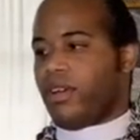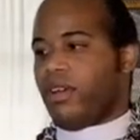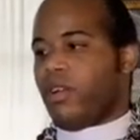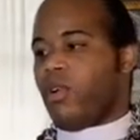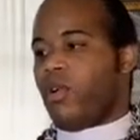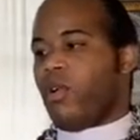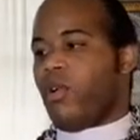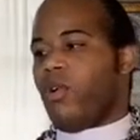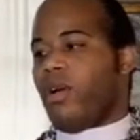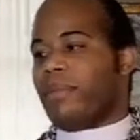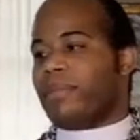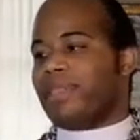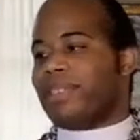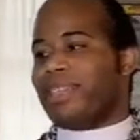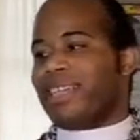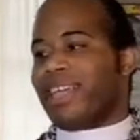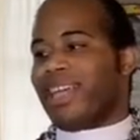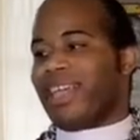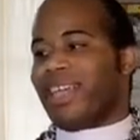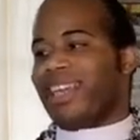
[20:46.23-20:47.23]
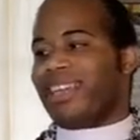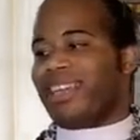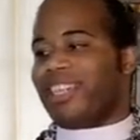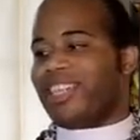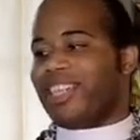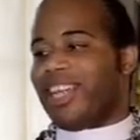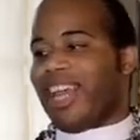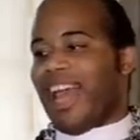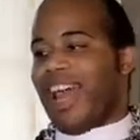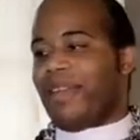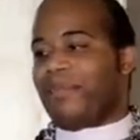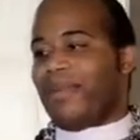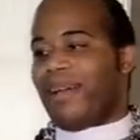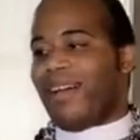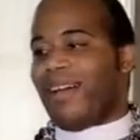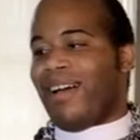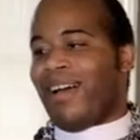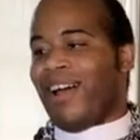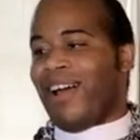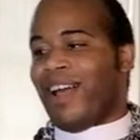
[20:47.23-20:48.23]
Oh, I'm seeing in the chat
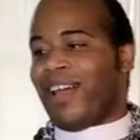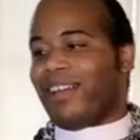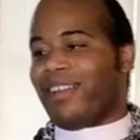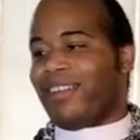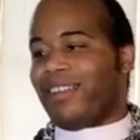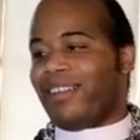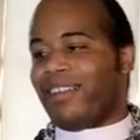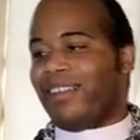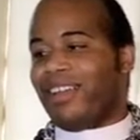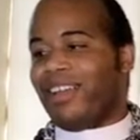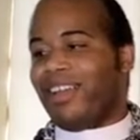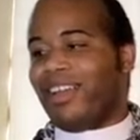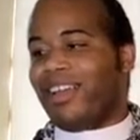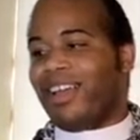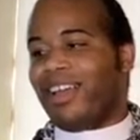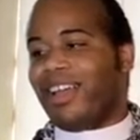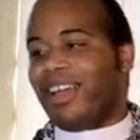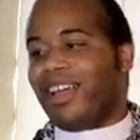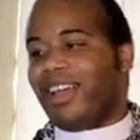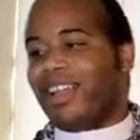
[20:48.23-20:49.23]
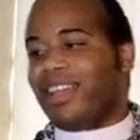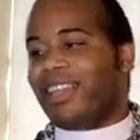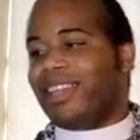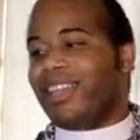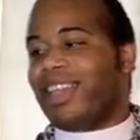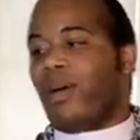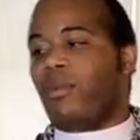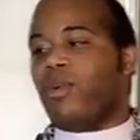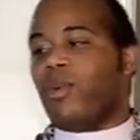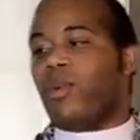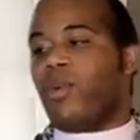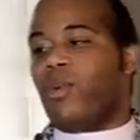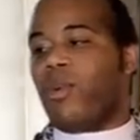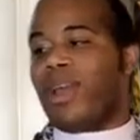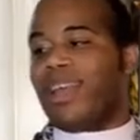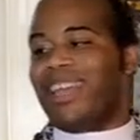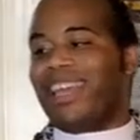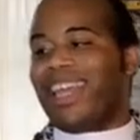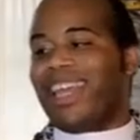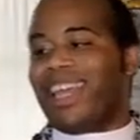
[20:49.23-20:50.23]
pod that we're
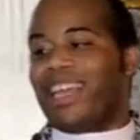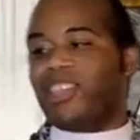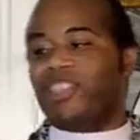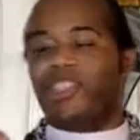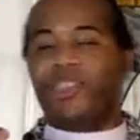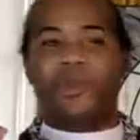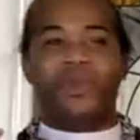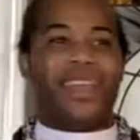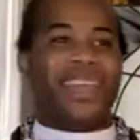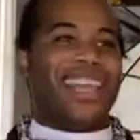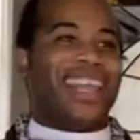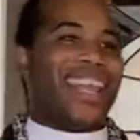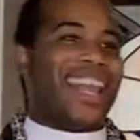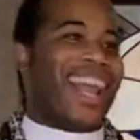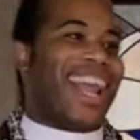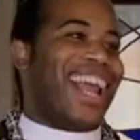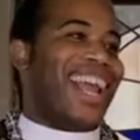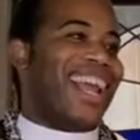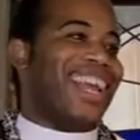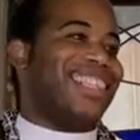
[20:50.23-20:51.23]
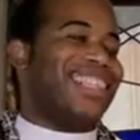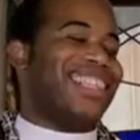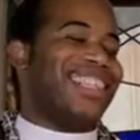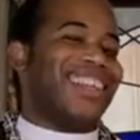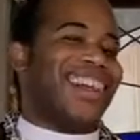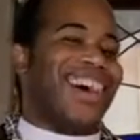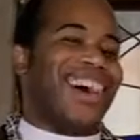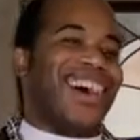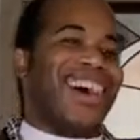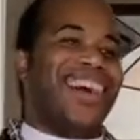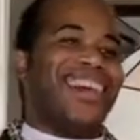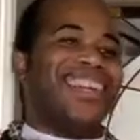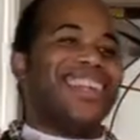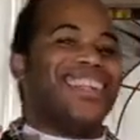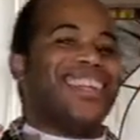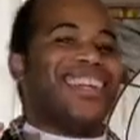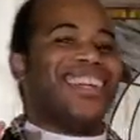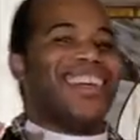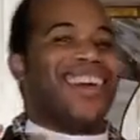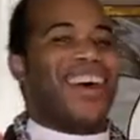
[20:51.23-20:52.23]
willing to engage in
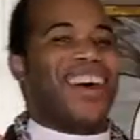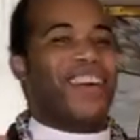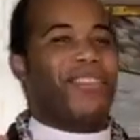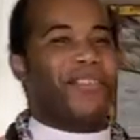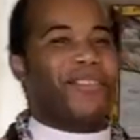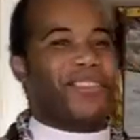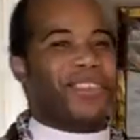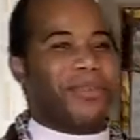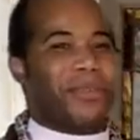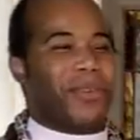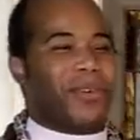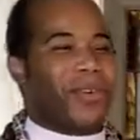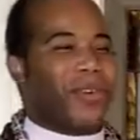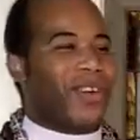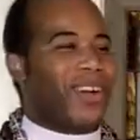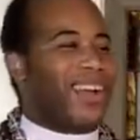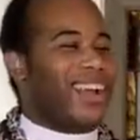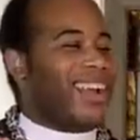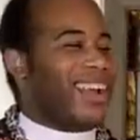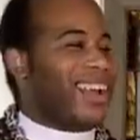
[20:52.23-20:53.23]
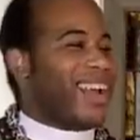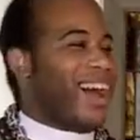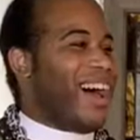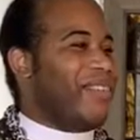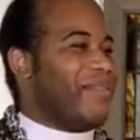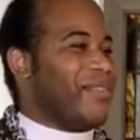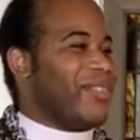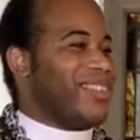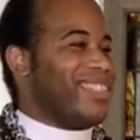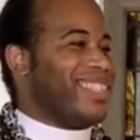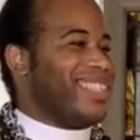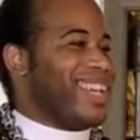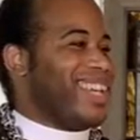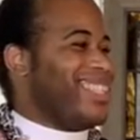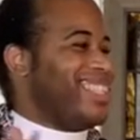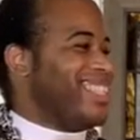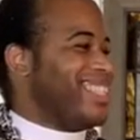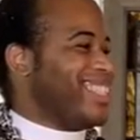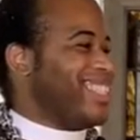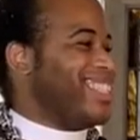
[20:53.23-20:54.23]
uncomfortable
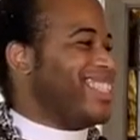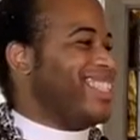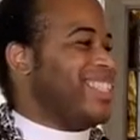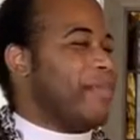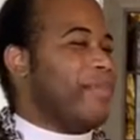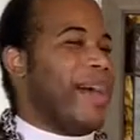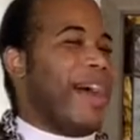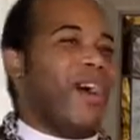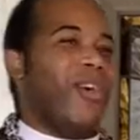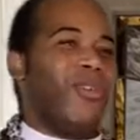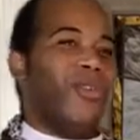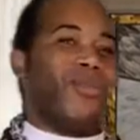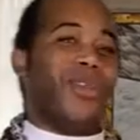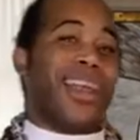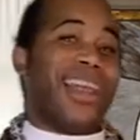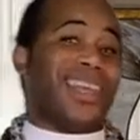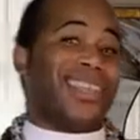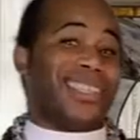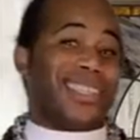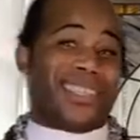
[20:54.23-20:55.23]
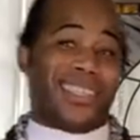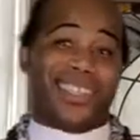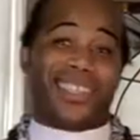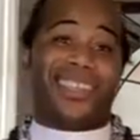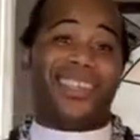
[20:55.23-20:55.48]
conversations about race.